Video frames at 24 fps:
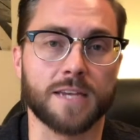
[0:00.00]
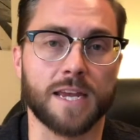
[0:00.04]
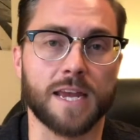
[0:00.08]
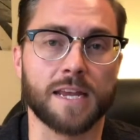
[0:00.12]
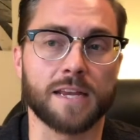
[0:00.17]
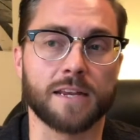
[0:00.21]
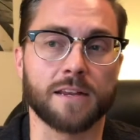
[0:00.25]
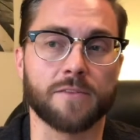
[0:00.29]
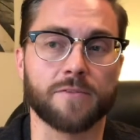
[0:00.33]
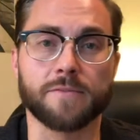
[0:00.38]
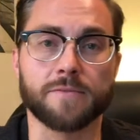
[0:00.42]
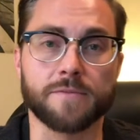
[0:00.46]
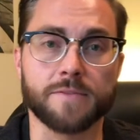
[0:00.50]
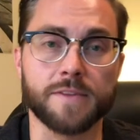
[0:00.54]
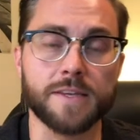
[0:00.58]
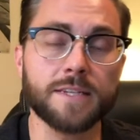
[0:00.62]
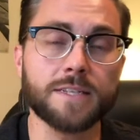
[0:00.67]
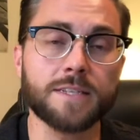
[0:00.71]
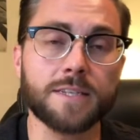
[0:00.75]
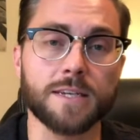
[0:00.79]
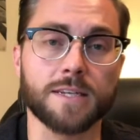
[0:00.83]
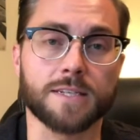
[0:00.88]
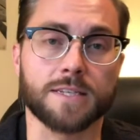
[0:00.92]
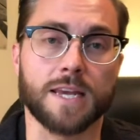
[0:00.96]
and
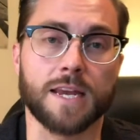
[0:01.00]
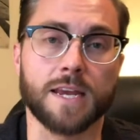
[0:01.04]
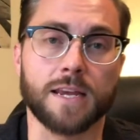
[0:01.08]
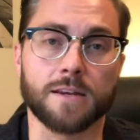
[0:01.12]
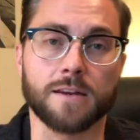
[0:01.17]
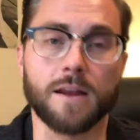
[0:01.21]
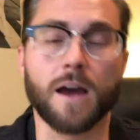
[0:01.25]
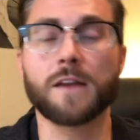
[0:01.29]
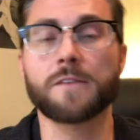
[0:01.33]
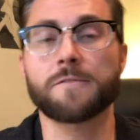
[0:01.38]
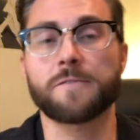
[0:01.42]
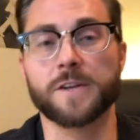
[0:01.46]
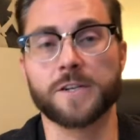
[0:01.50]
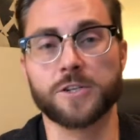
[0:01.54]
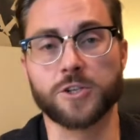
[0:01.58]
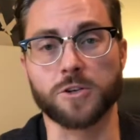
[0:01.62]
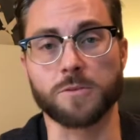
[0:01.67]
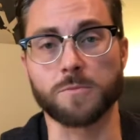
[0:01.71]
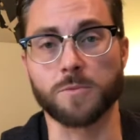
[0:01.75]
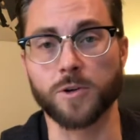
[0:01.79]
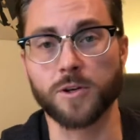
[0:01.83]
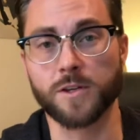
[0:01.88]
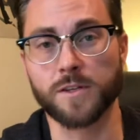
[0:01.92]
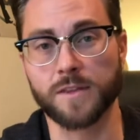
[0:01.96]
this is a
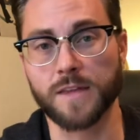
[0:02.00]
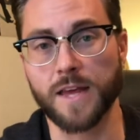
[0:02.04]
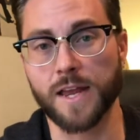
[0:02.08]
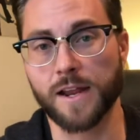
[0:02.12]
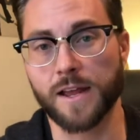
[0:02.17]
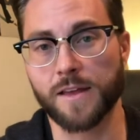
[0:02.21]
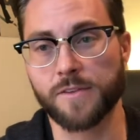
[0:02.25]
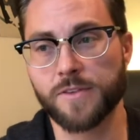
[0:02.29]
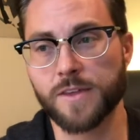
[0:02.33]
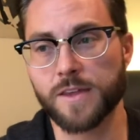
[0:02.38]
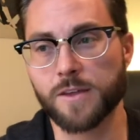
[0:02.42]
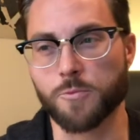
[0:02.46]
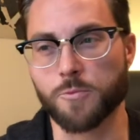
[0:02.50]
nonfiction book that I think